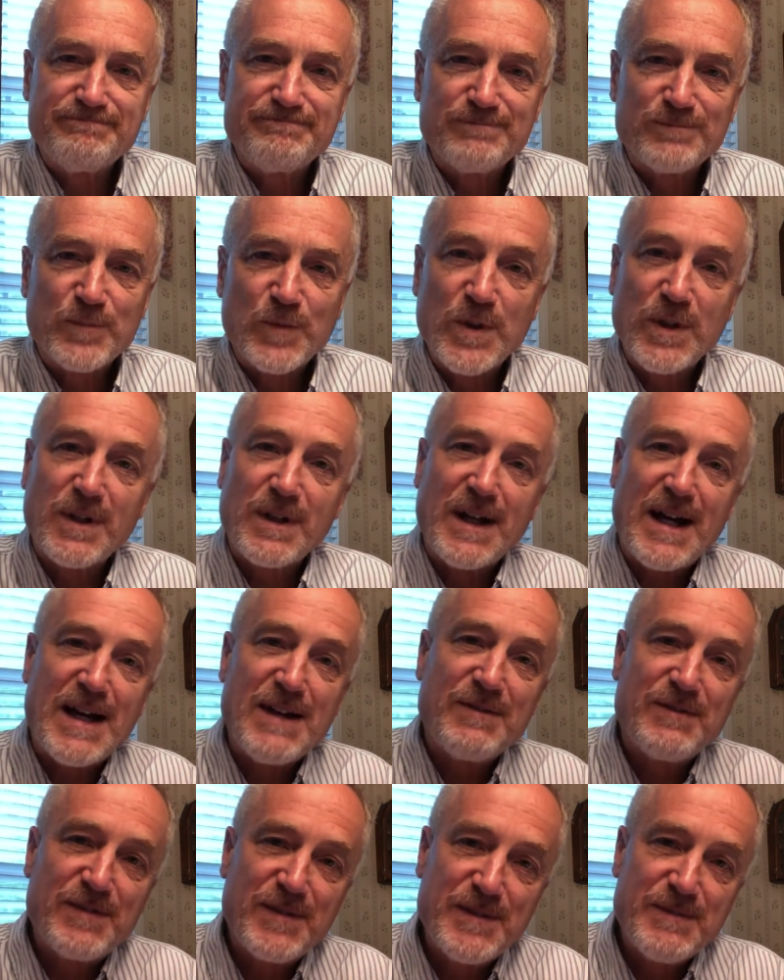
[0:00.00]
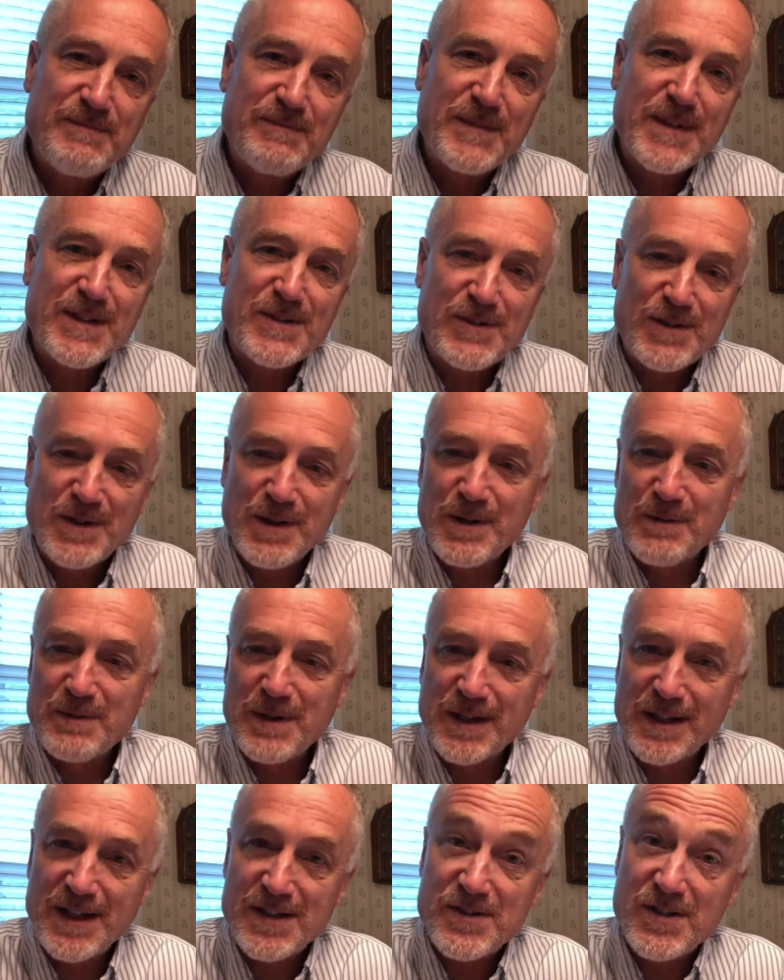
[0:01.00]
Real life is a little
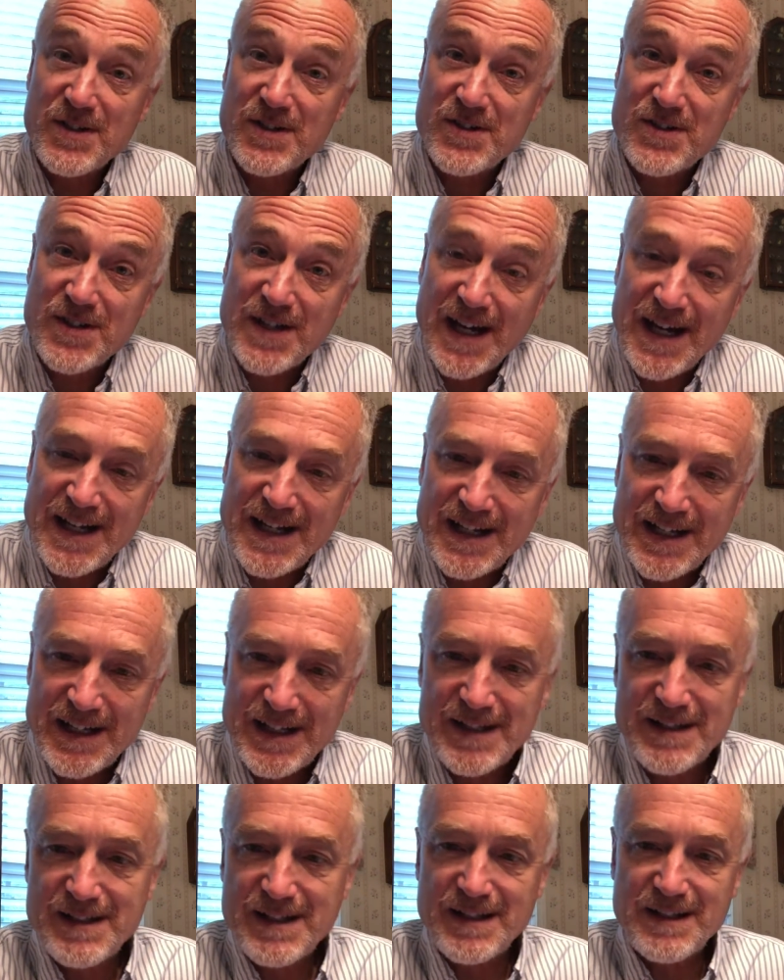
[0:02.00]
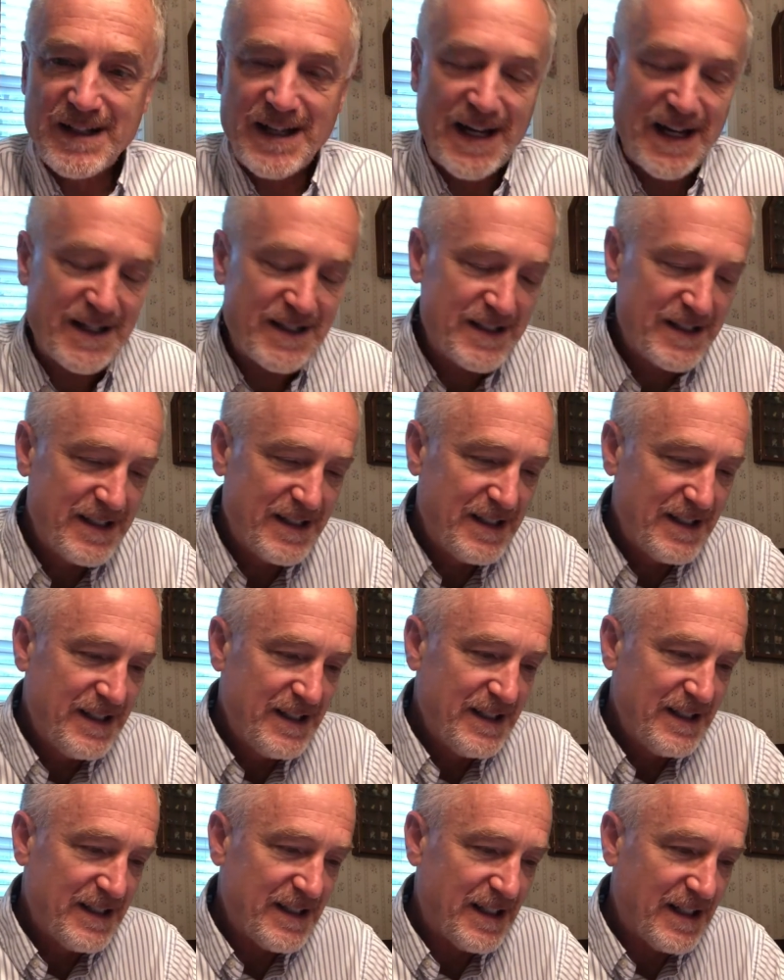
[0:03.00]
bit less exciting than that.
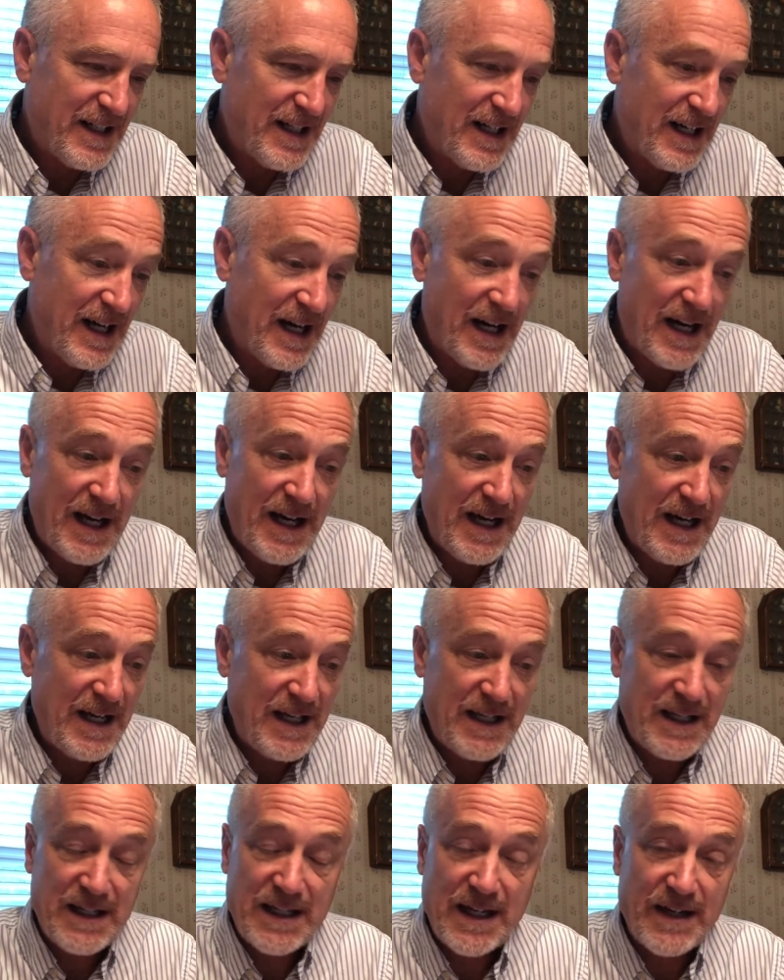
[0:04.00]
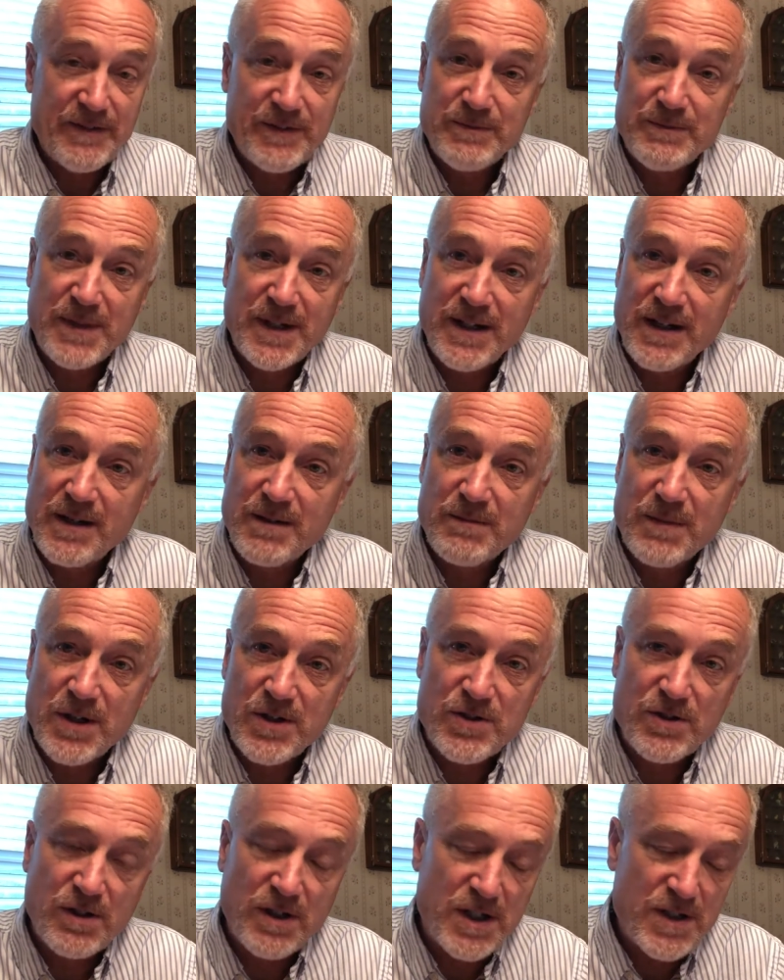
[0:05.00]
I haven't been in a
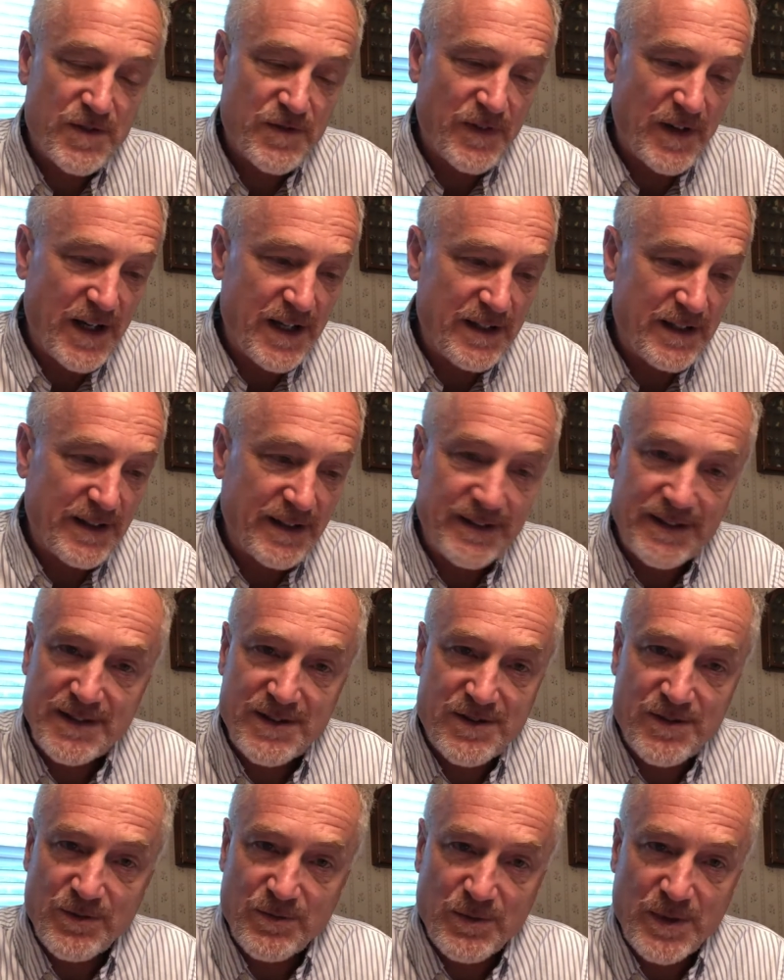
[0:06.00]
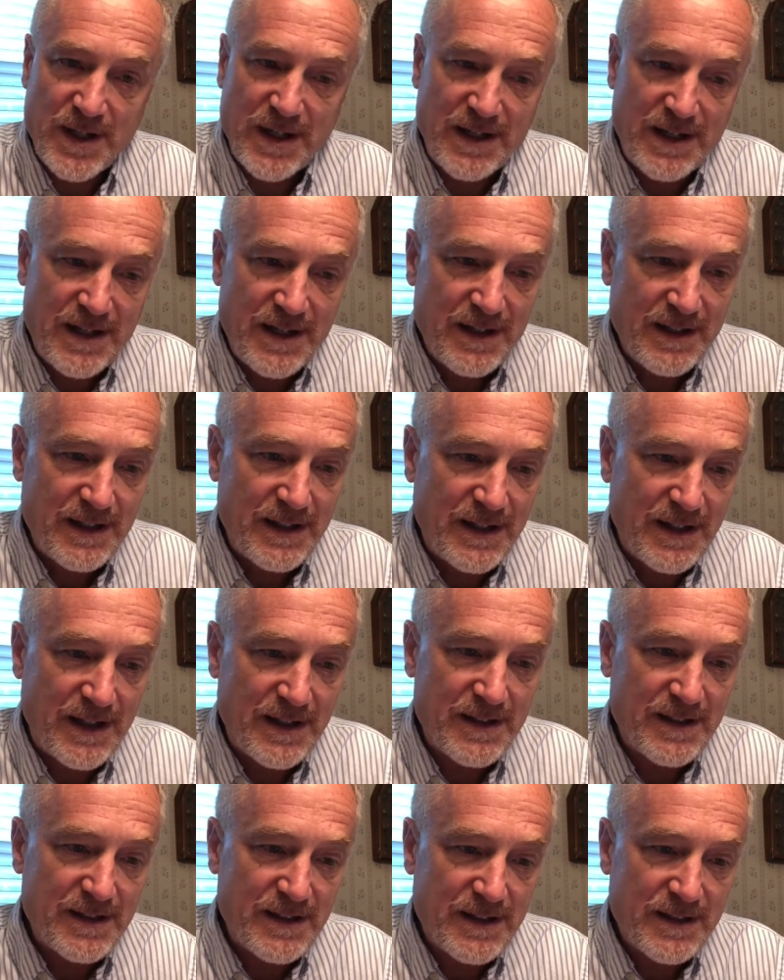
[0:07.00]
martial arts fight in at least a week,
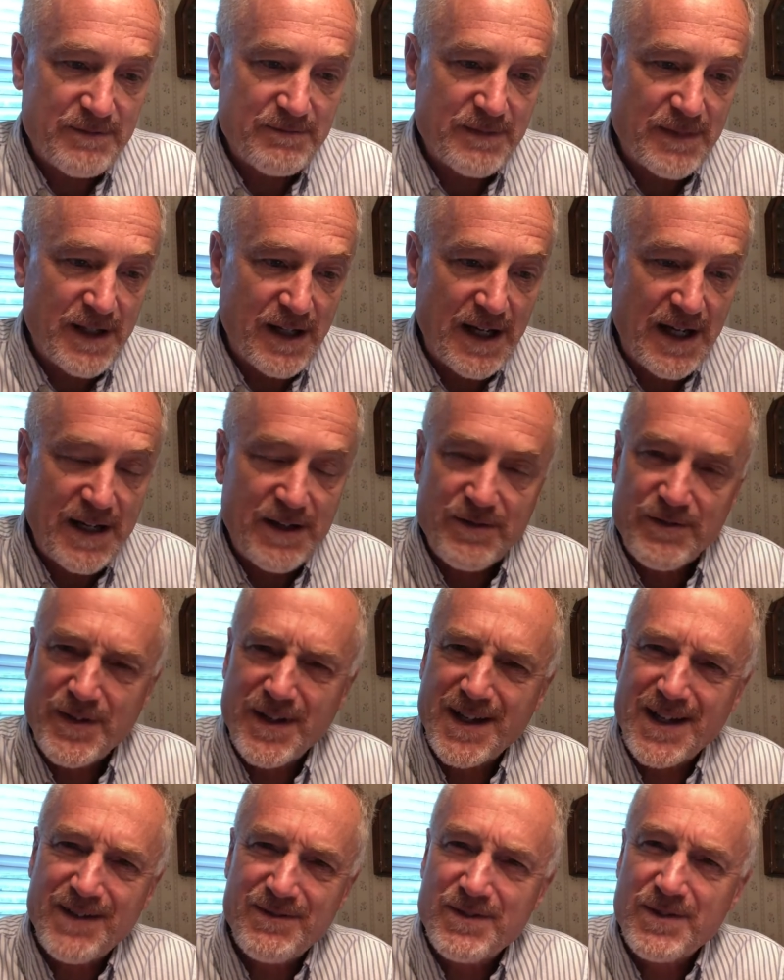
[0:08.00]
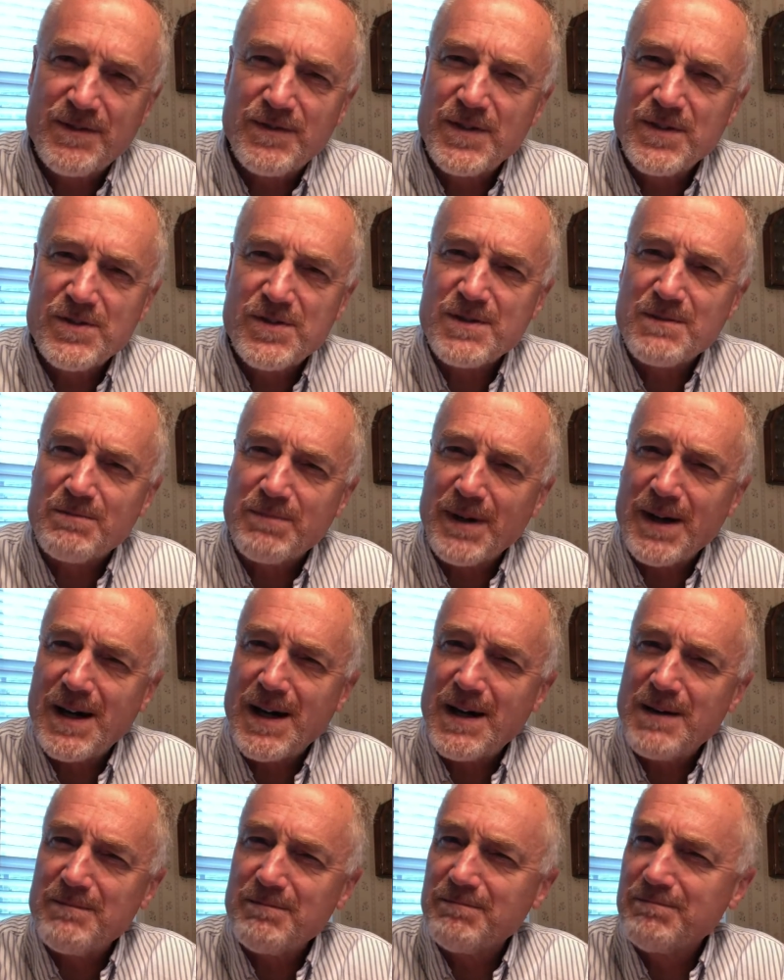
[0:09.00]
and I don't think I've defused a
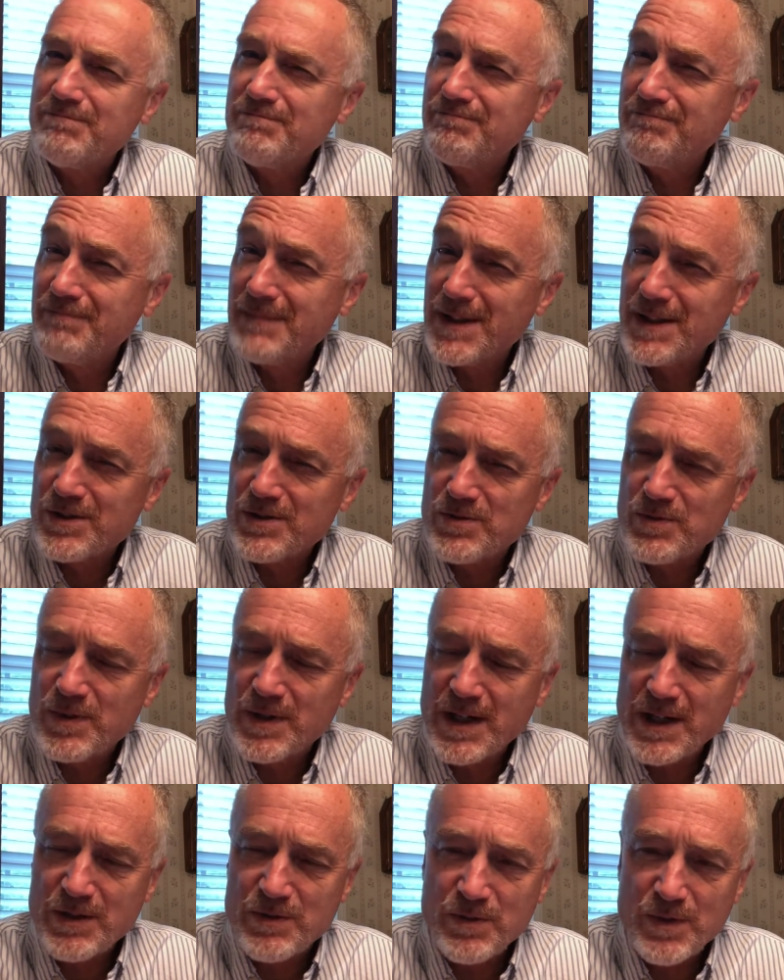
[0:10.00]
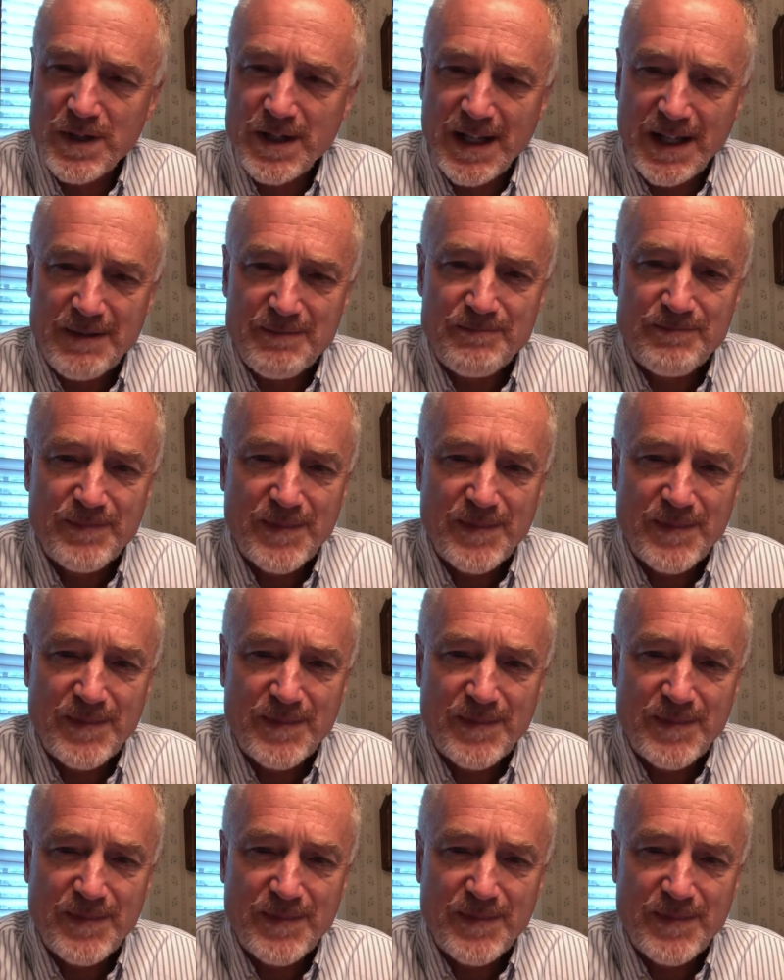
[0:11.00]
bomb in 2020.